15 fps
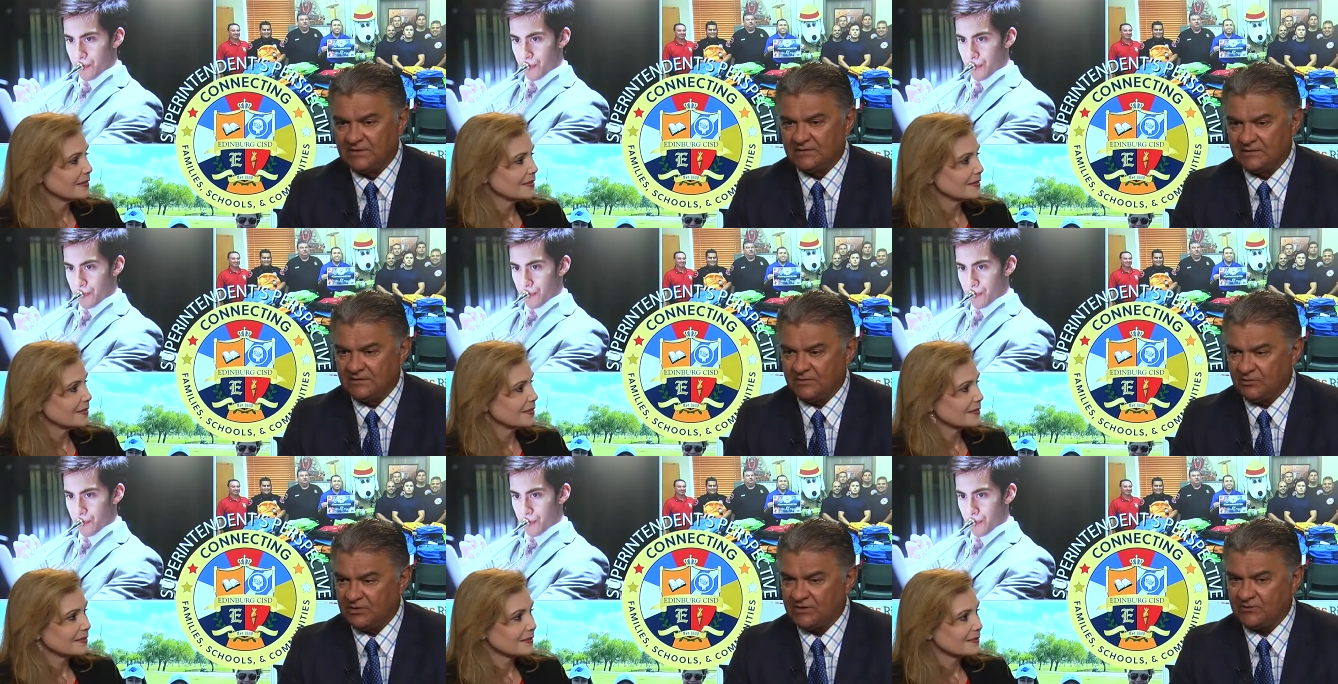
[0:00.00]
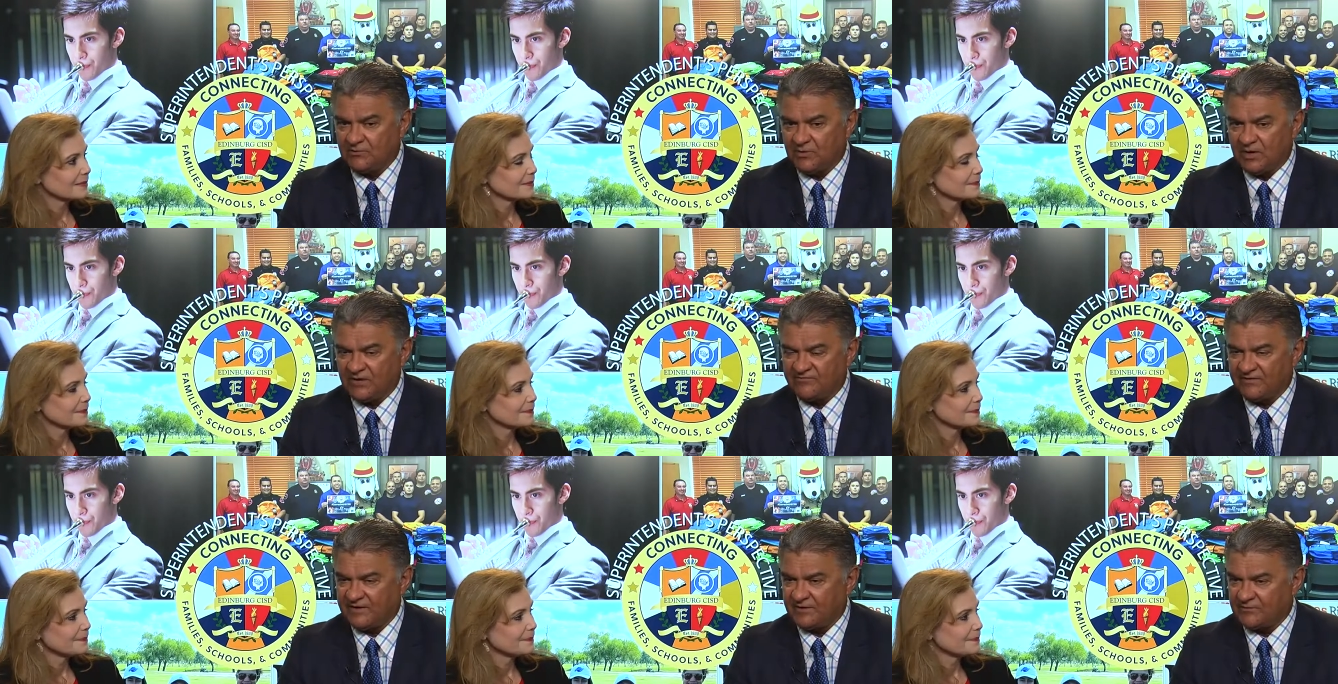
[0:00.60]
Speaker 1: The only
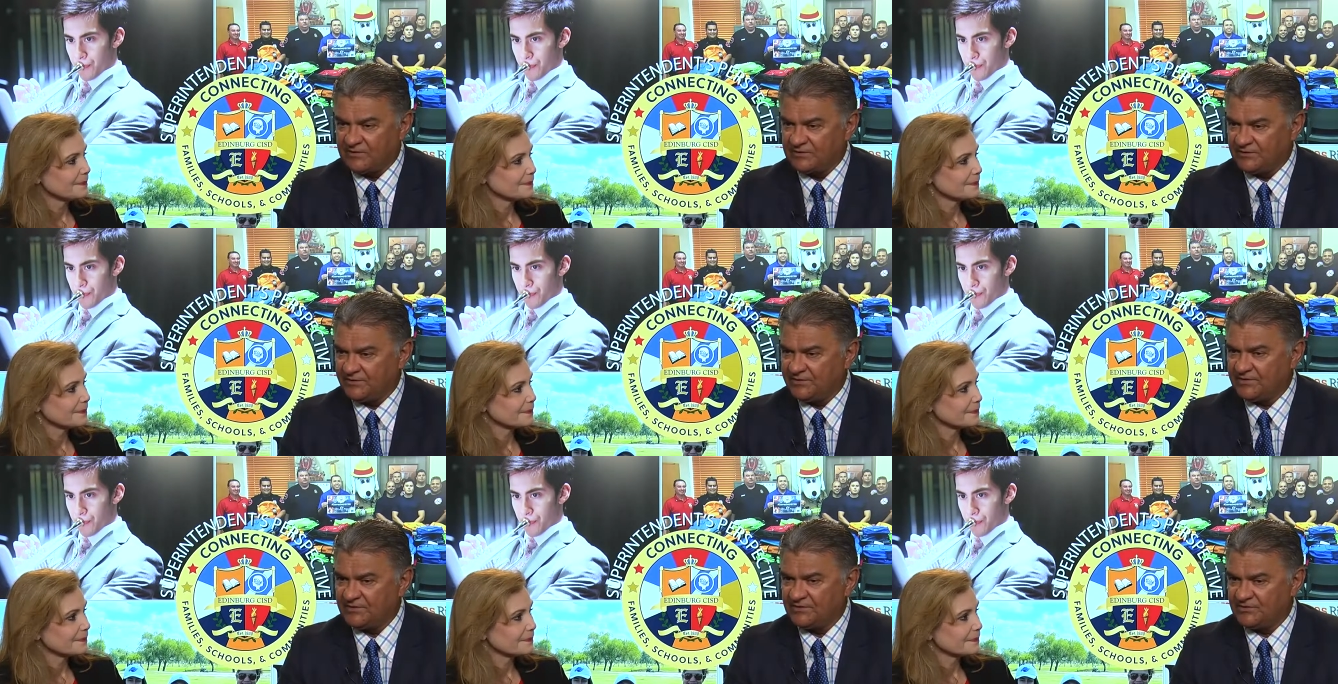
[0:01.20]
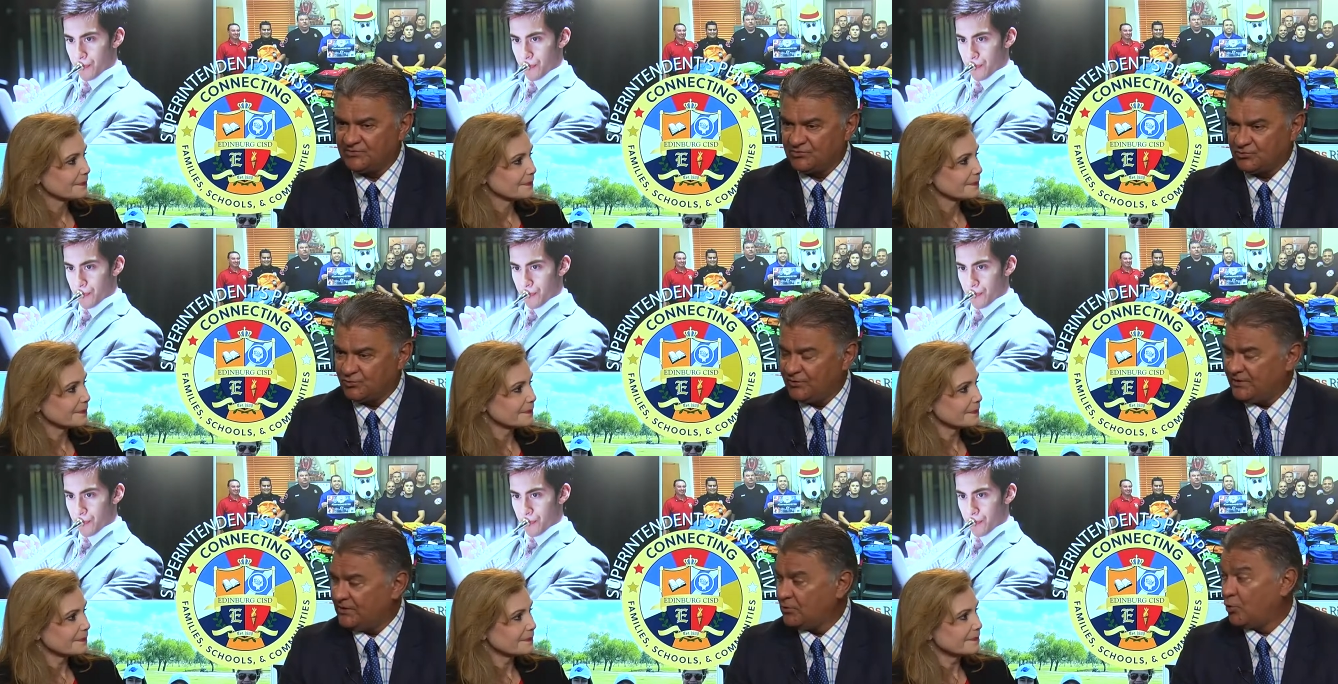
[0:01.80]
qualifying criteria is
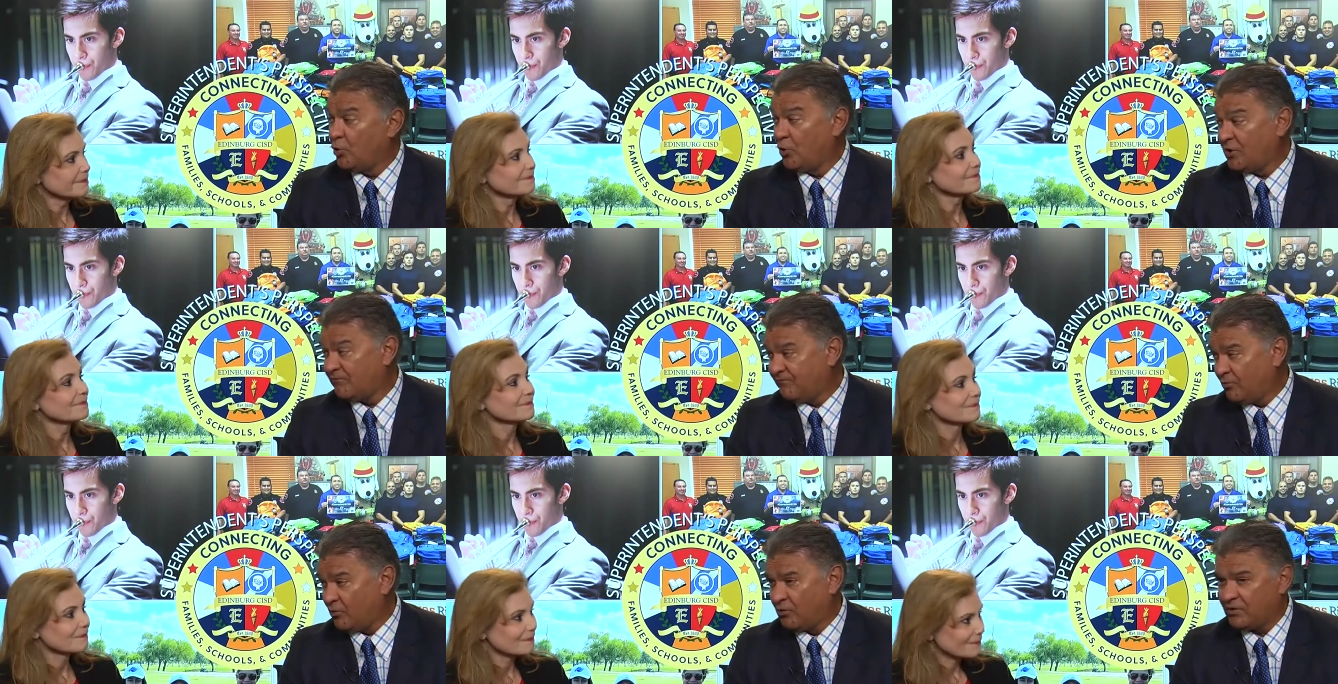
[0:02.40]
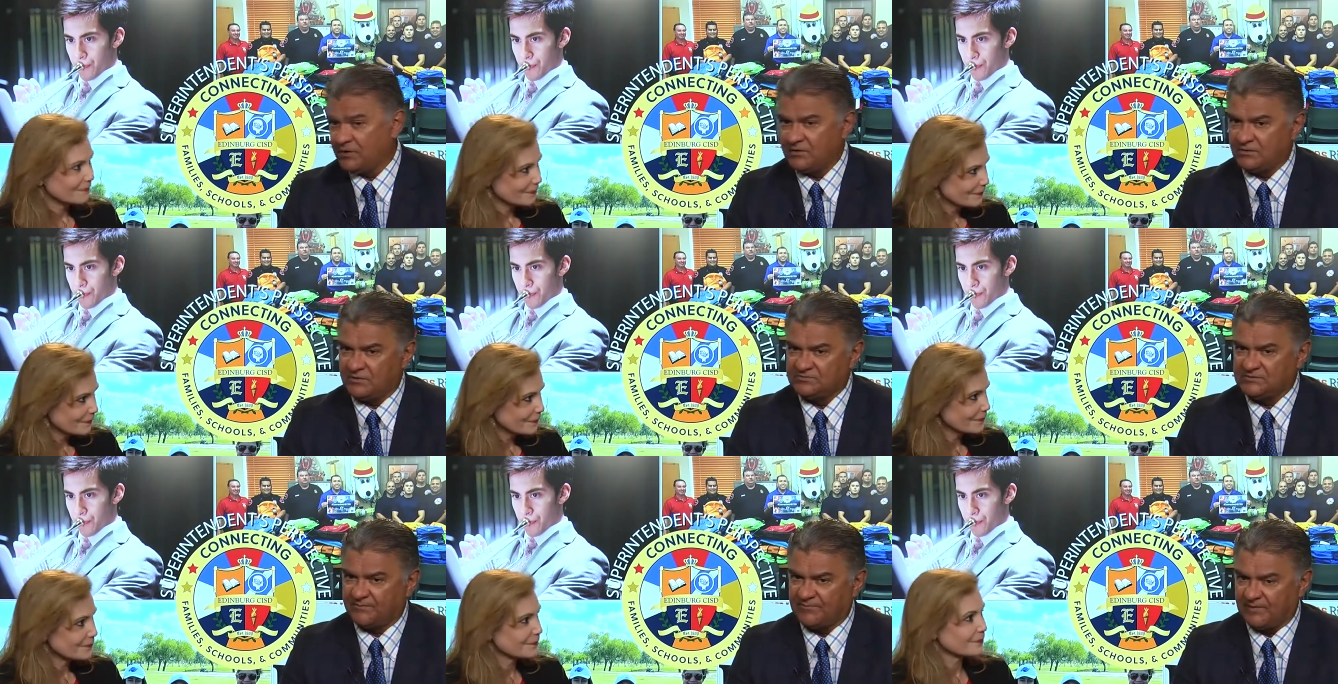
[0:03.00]
three or four on
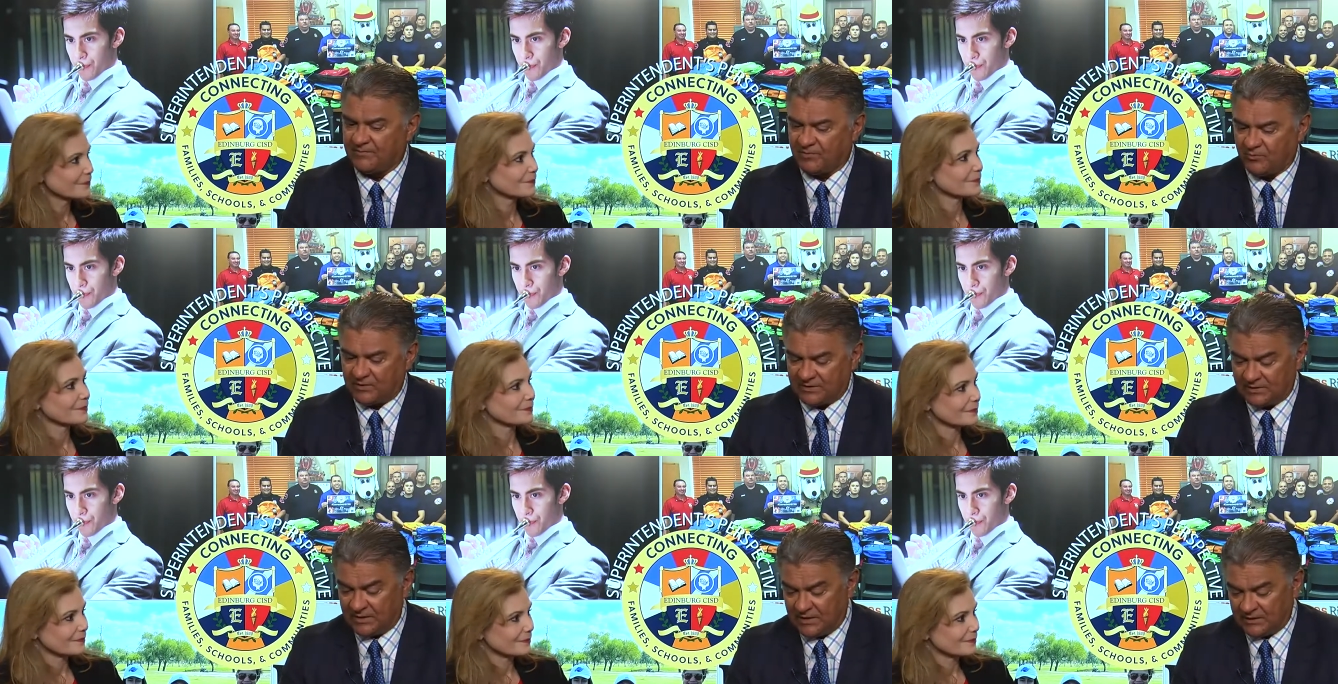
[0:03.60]
September 1.